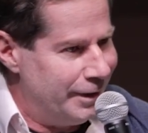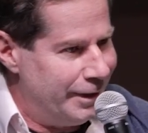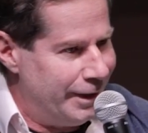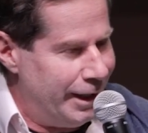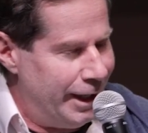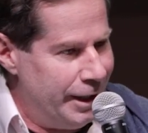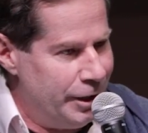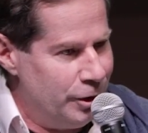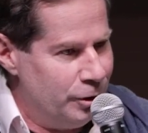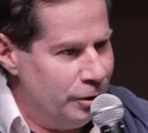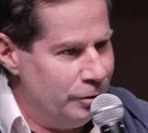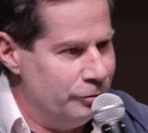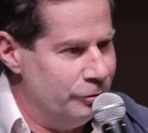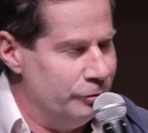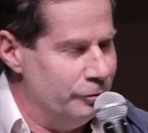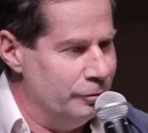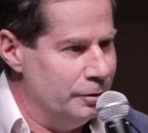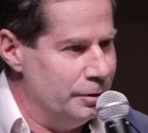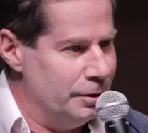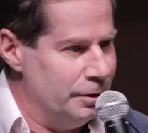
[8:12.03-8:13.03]
kind
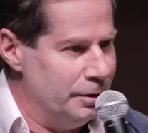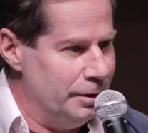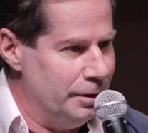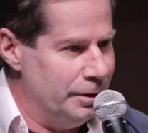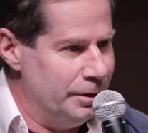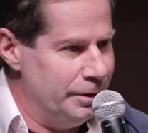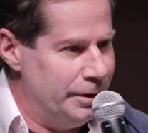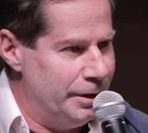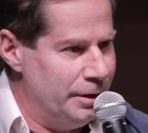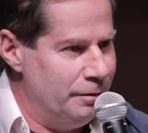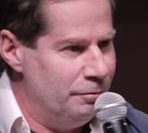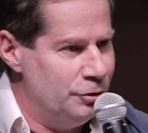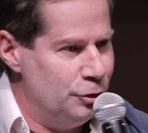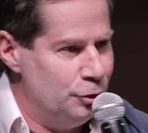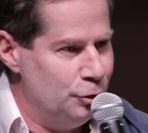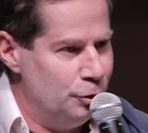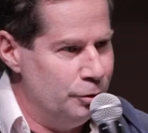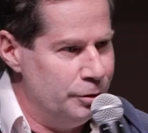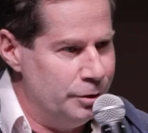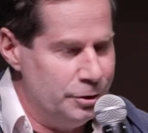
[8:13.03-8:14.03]
of gives
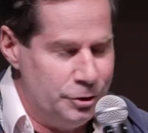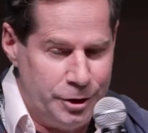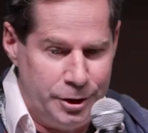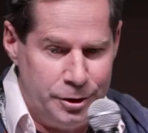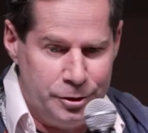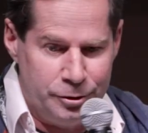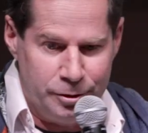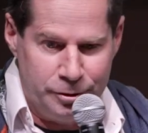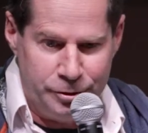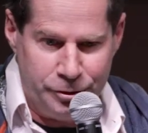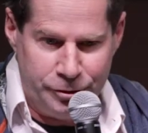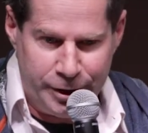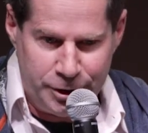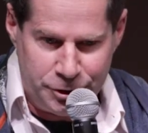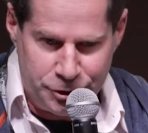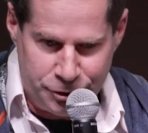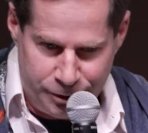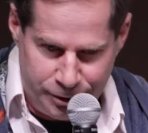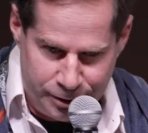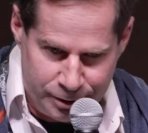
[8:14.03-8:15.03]
you the general
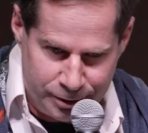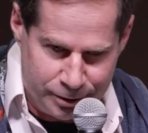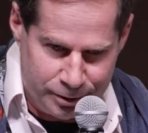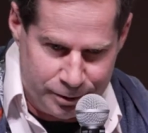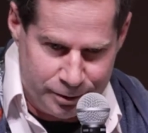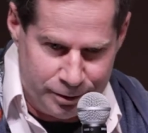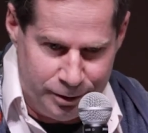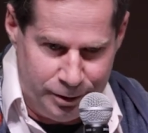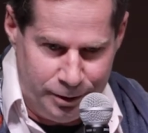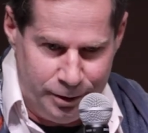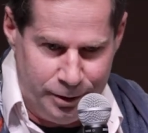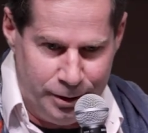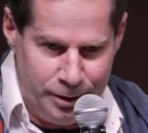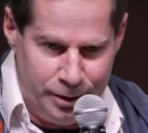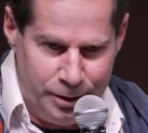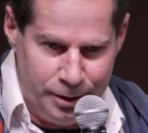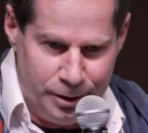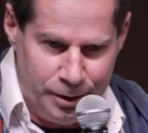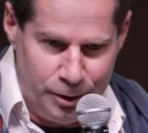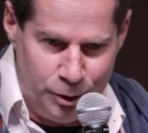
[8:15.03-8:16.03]
direction
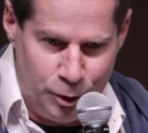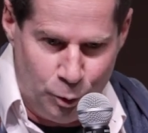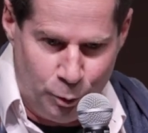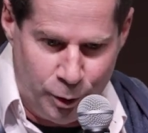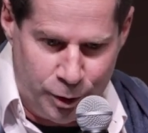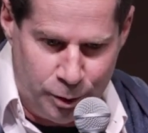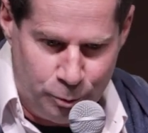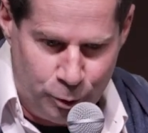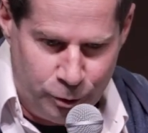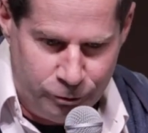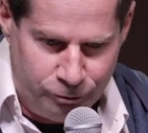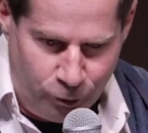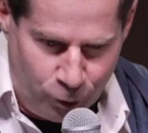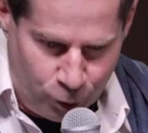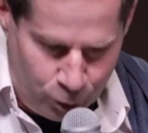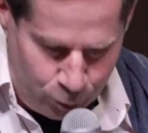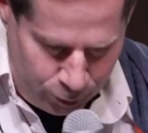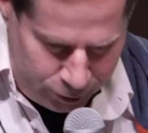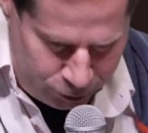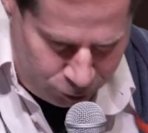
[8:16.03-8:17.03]
you want to move
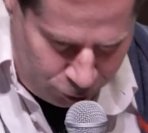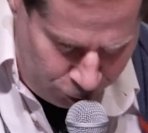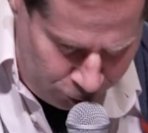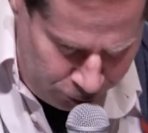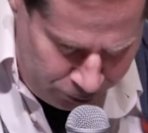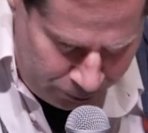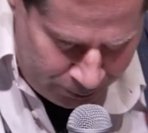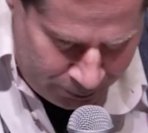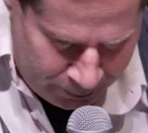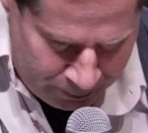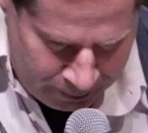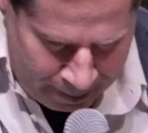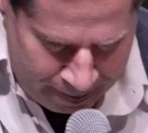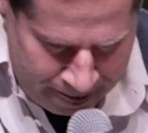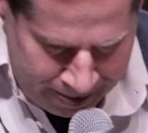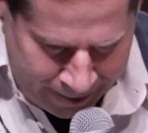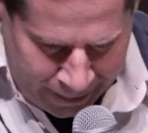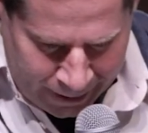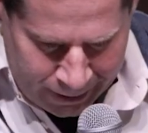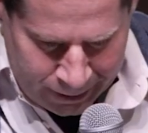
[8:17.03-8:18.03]
forward to.
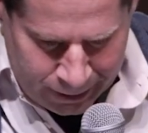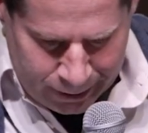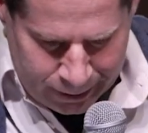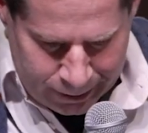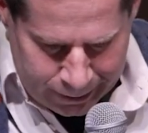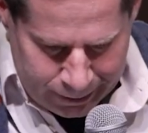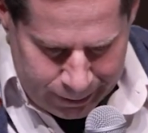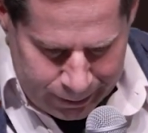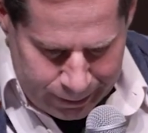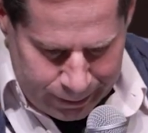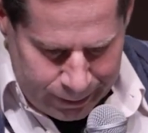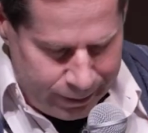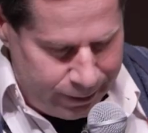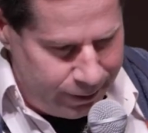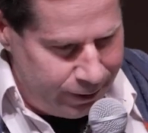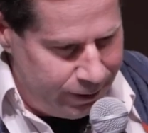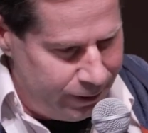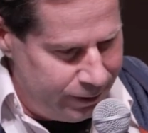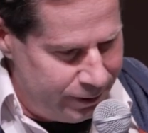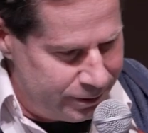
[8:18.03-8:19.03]

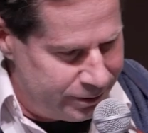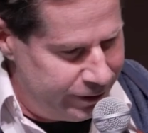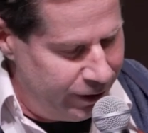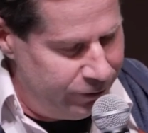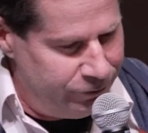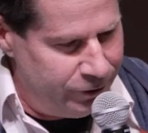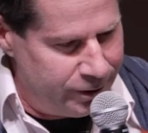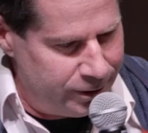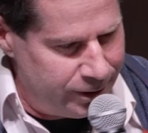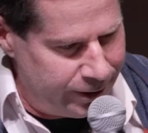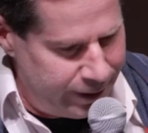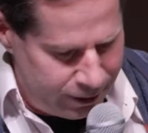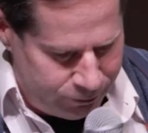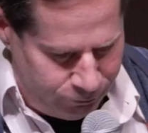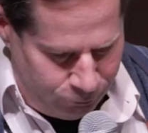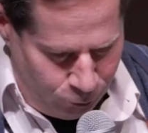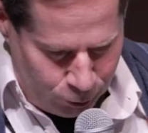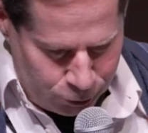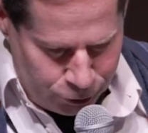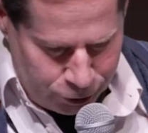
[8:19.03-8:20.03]
It's definitely
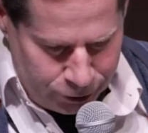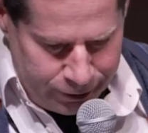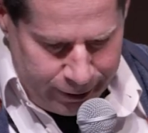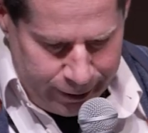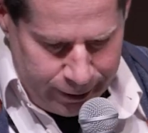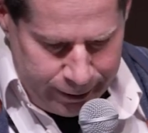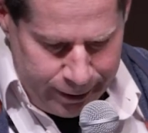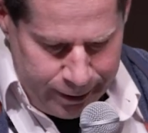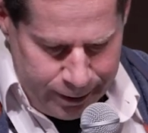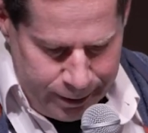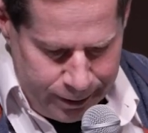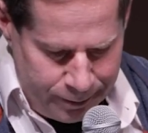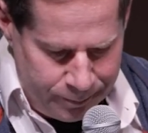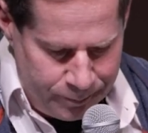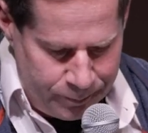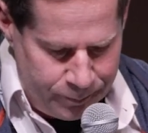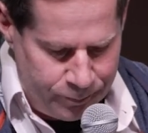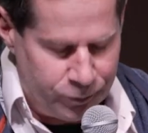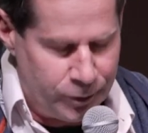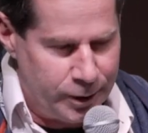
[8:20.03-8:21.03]
not fortune telling.
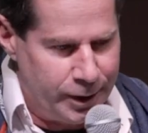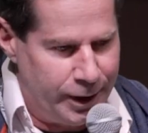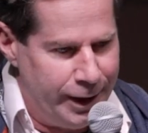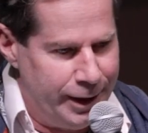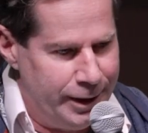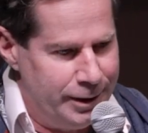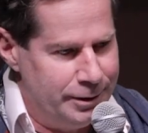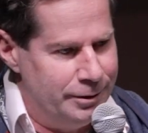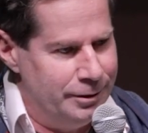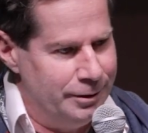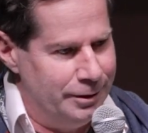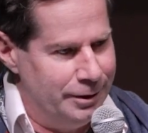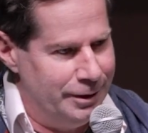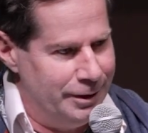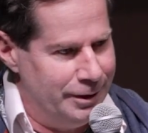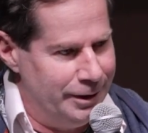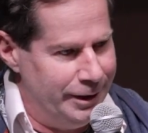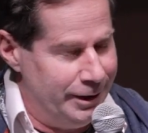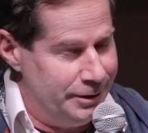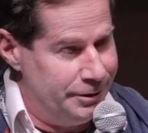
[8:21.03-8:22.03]
And
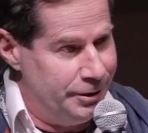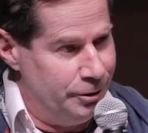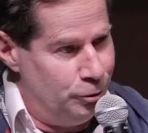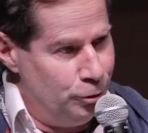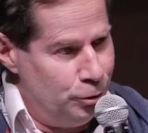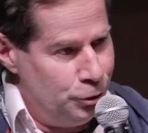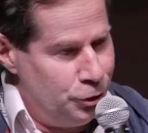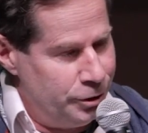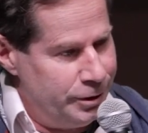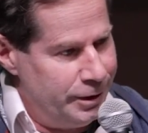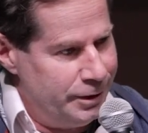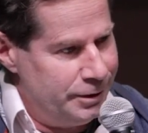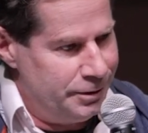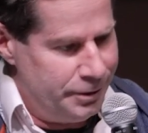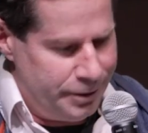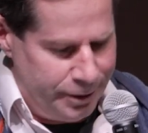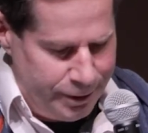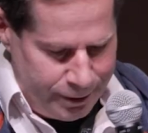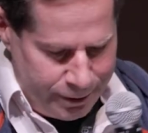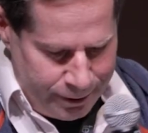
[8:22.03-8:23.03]
execution
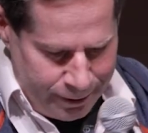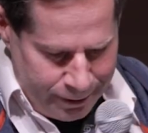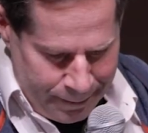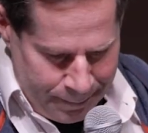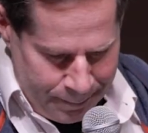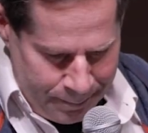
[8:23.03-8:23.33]
is the